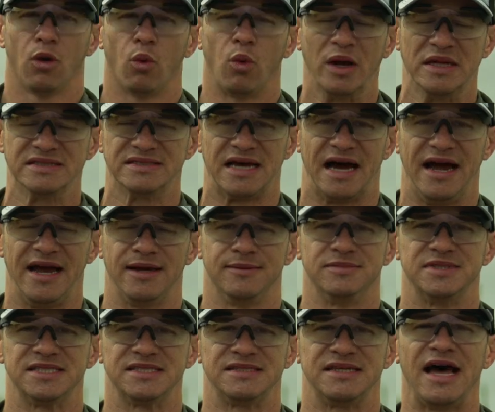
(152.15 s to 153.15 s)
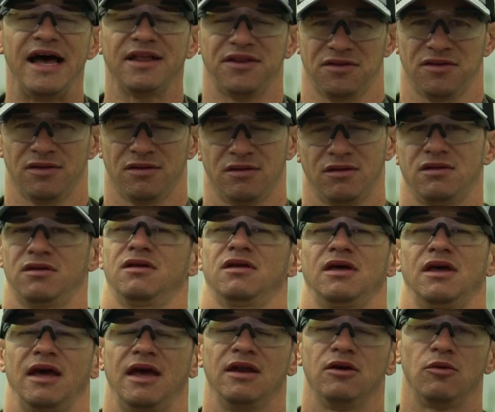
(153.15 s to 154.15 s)
Once I am set
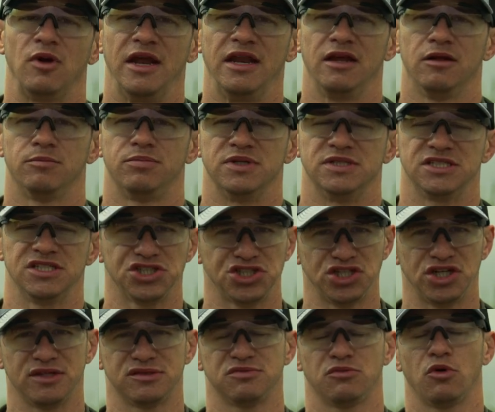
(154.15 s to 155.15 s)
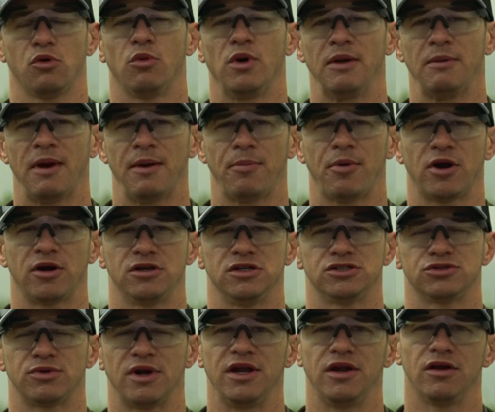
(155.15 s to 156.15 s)
and ready in position, is when my partner
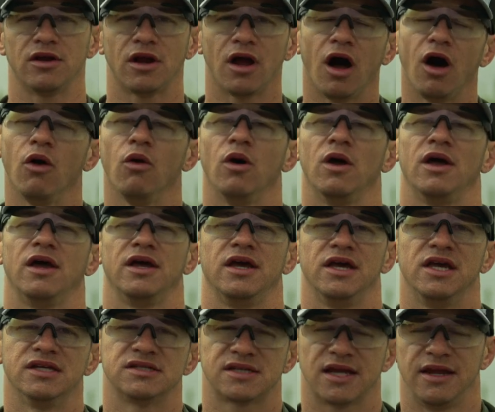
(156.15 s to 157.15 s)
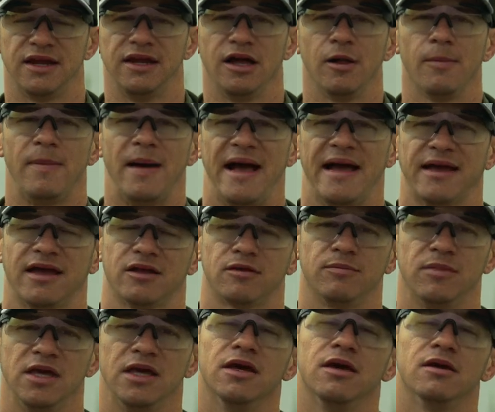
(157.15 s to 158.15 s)
is ready to go, he's going to yell back at
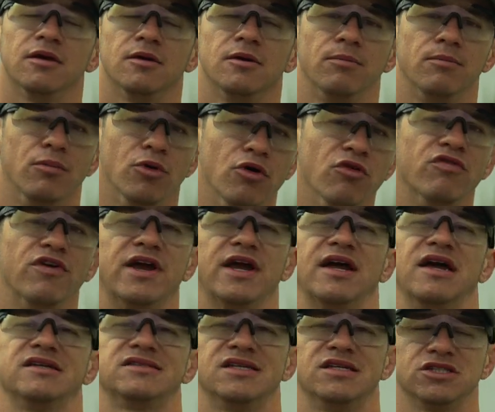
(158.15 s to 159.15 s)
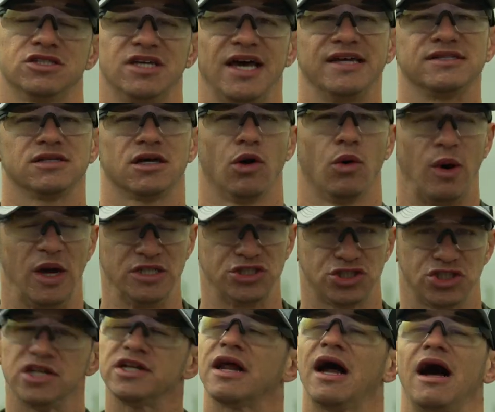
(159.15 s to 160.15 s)
me, moving, essentially as a
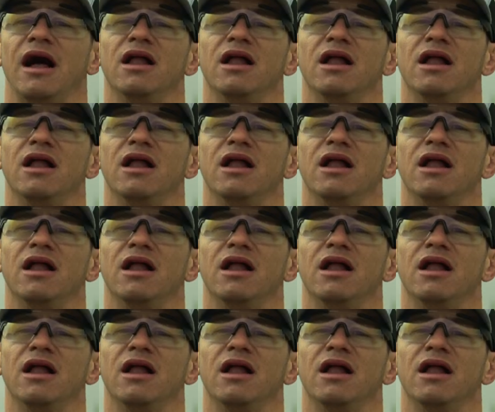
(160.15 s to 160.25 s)
question.